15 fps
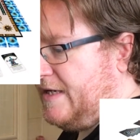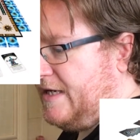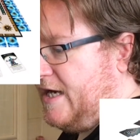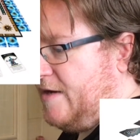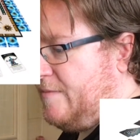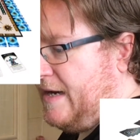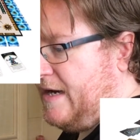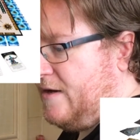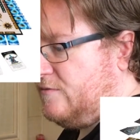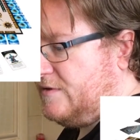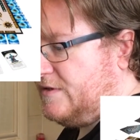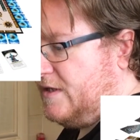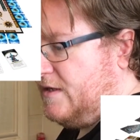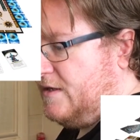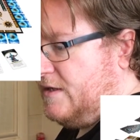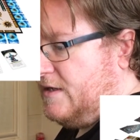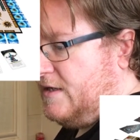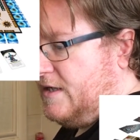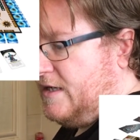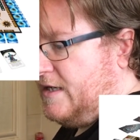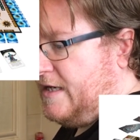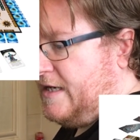came out,
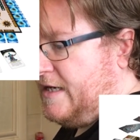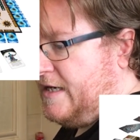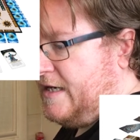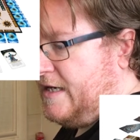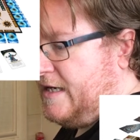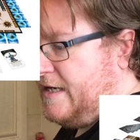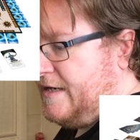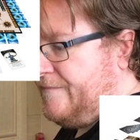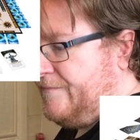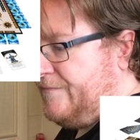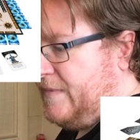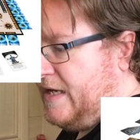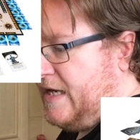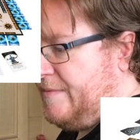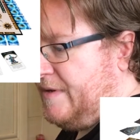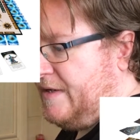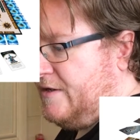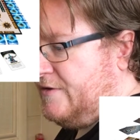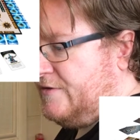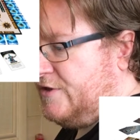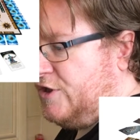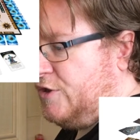aiming
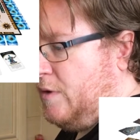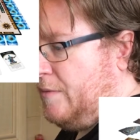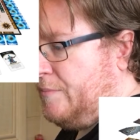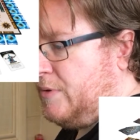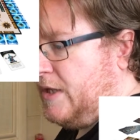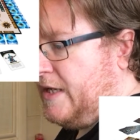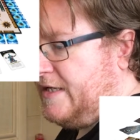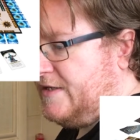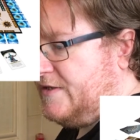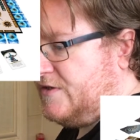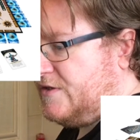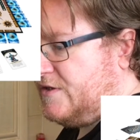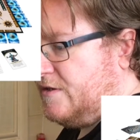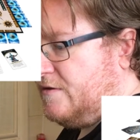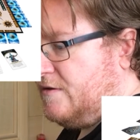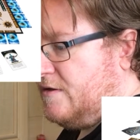at newer players.